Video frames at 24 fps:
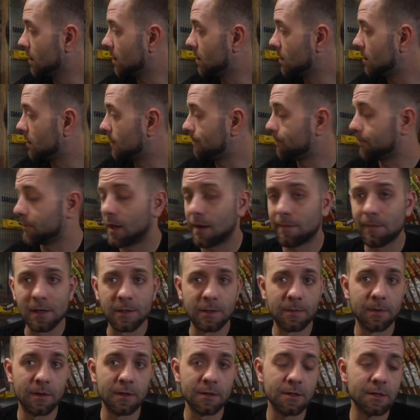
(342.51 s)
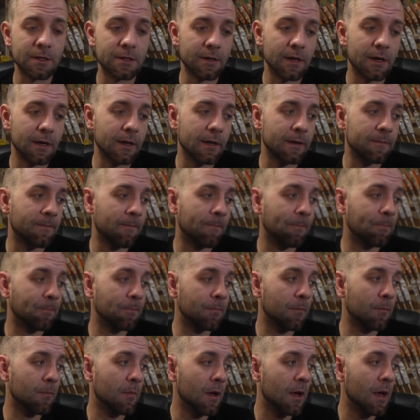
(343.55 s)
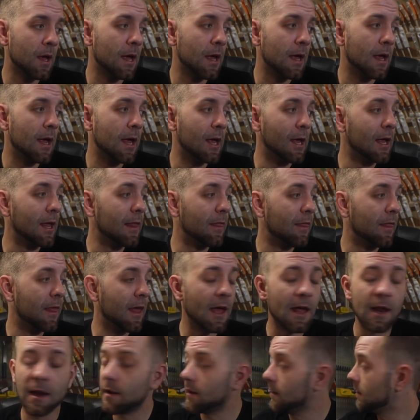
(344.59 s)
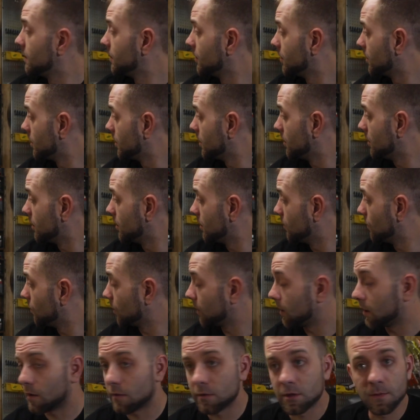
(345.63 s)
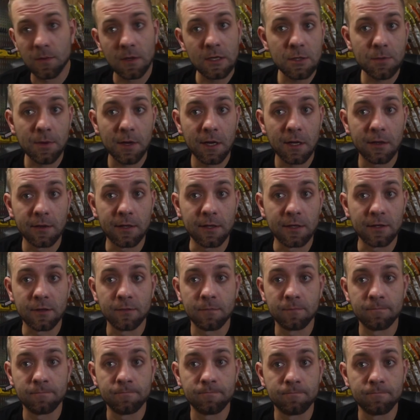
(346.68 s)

get my sponges ready, and then we're gonna go sponge painting these.